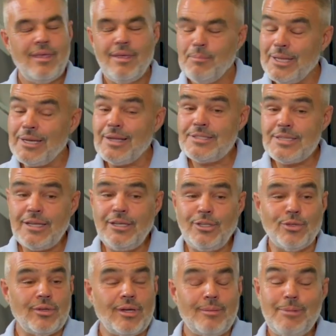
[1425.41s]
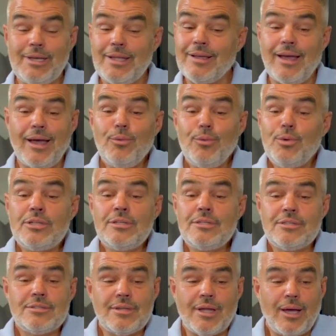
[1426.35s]
Man, I tell you, I
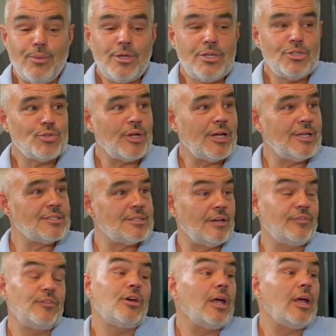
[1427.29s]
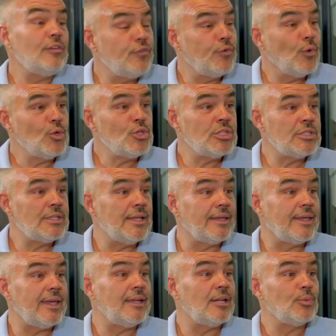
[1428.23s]
wouldn't try stuff. Now, unfortunately,
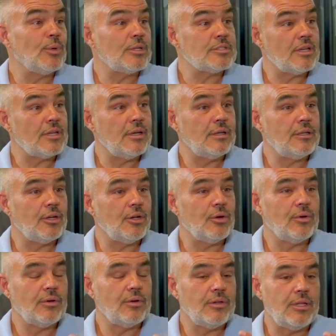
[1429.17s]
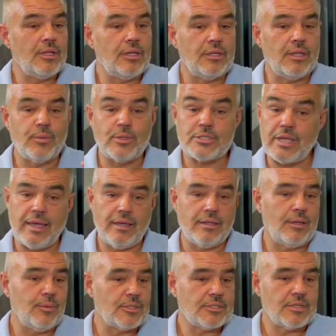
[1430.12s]
again, it was there was
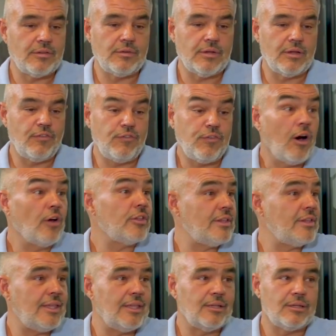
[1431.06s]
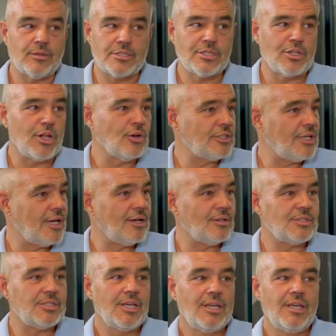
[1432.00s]
a father there that was clocked out.